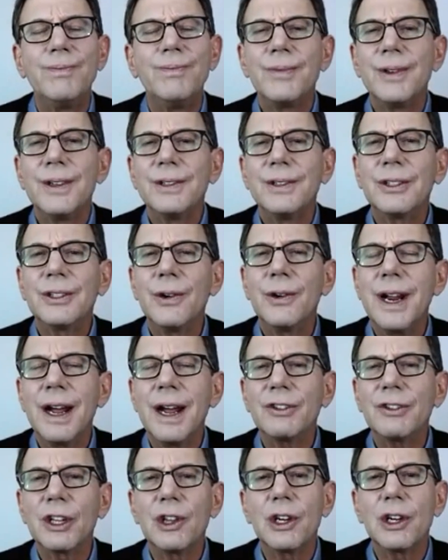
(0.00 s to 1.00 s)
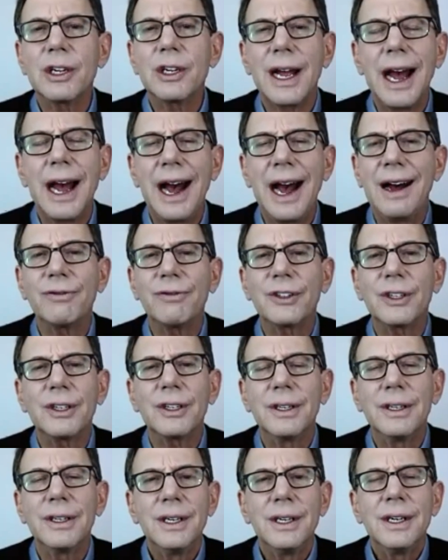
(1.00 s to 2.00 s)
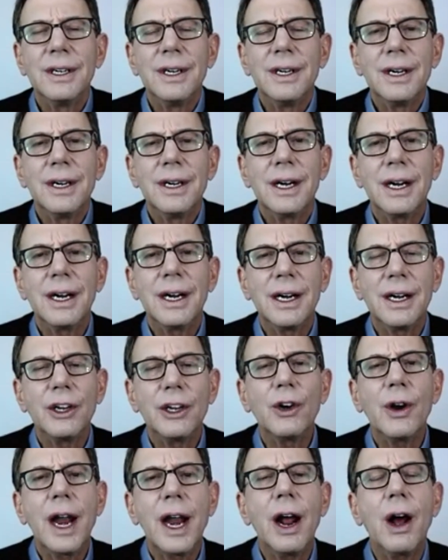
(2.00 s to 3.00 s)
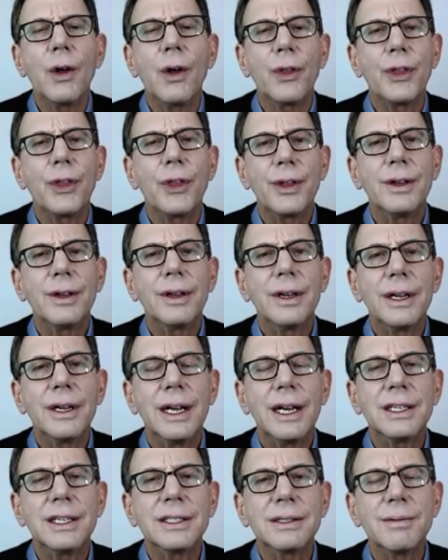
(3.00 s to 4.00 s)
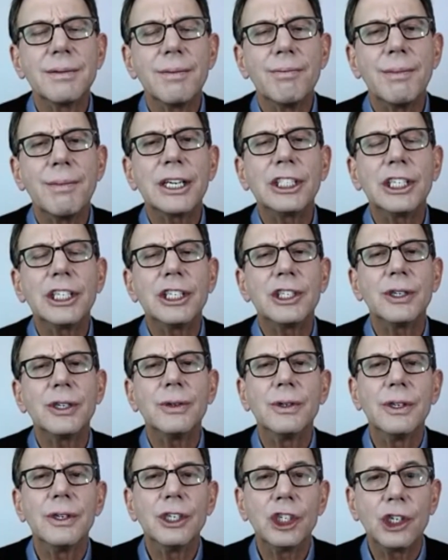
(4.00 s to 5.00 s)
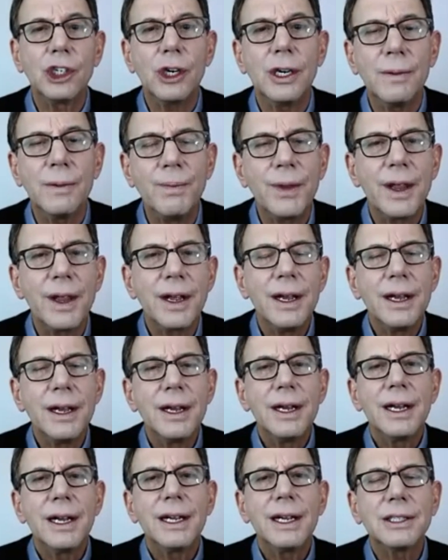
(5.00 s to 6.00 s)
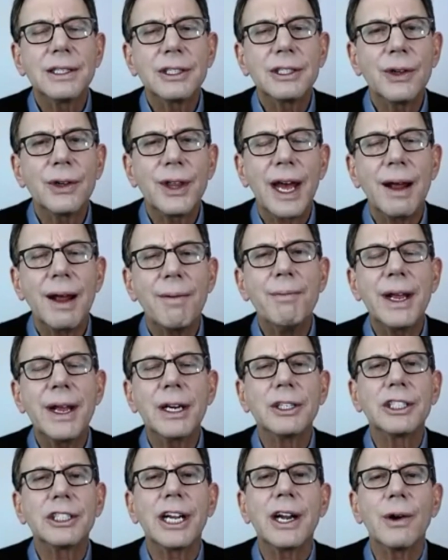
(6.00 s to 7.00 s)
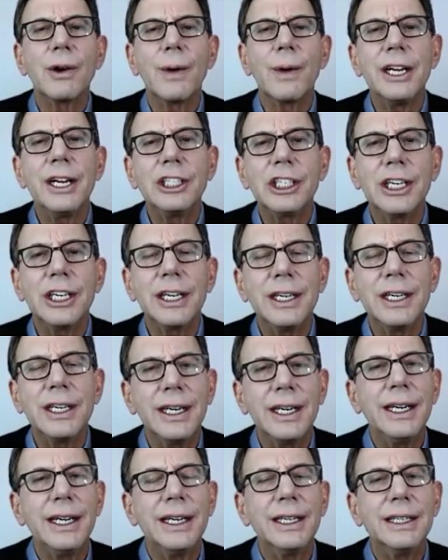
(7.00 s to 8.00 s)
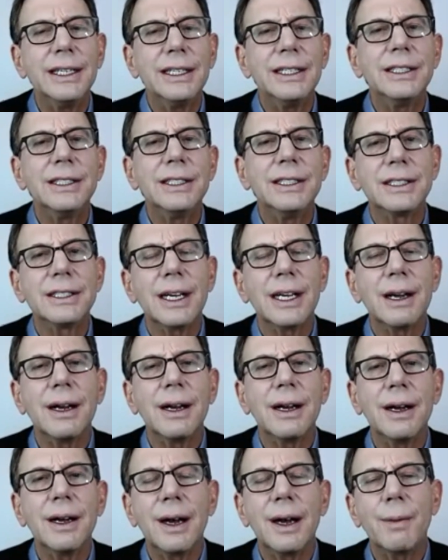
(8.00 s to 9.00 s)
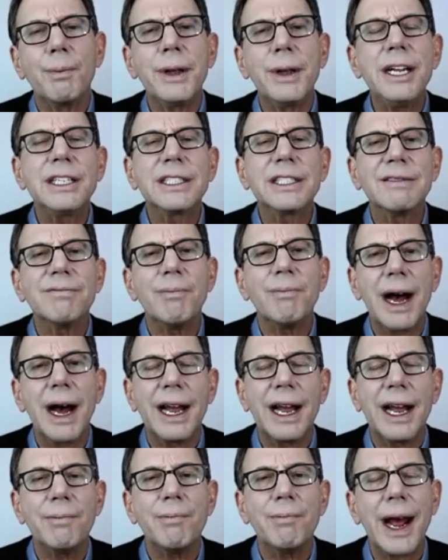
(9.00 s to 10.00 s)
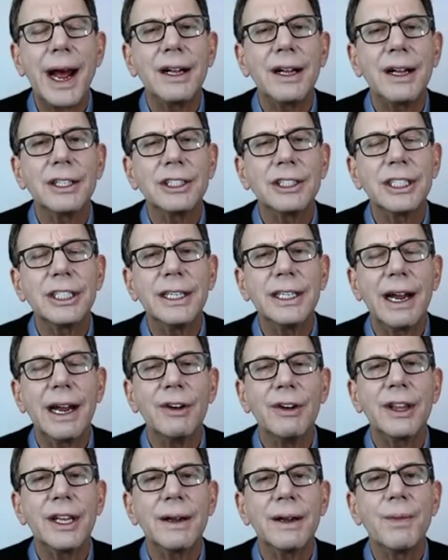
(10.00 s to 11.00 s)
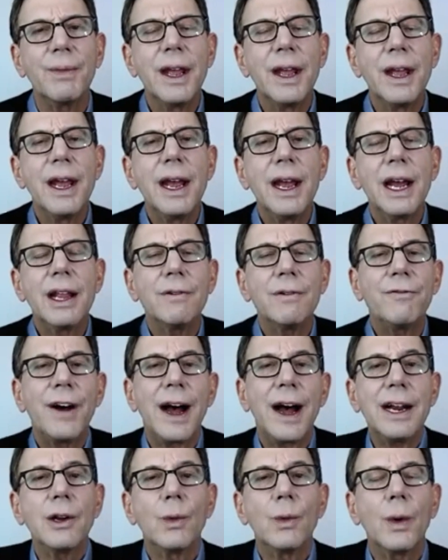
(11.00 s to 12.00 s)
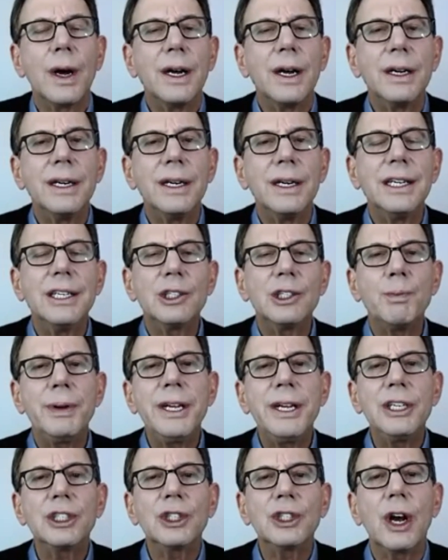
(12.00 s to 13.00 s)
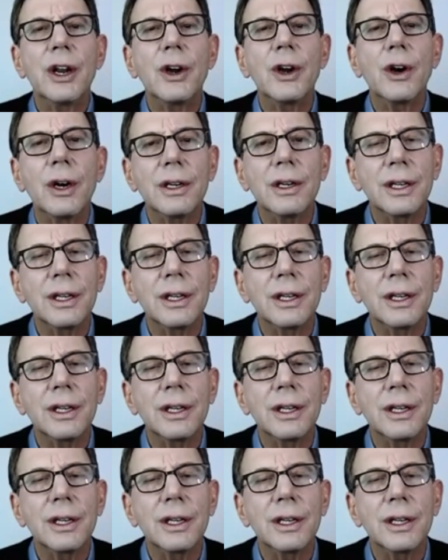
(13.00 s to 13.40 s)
don't have to look after uh, your health as much as you should. And so that middle generation is a, a peace of mind, balancing everything. And the final one is peace on earth.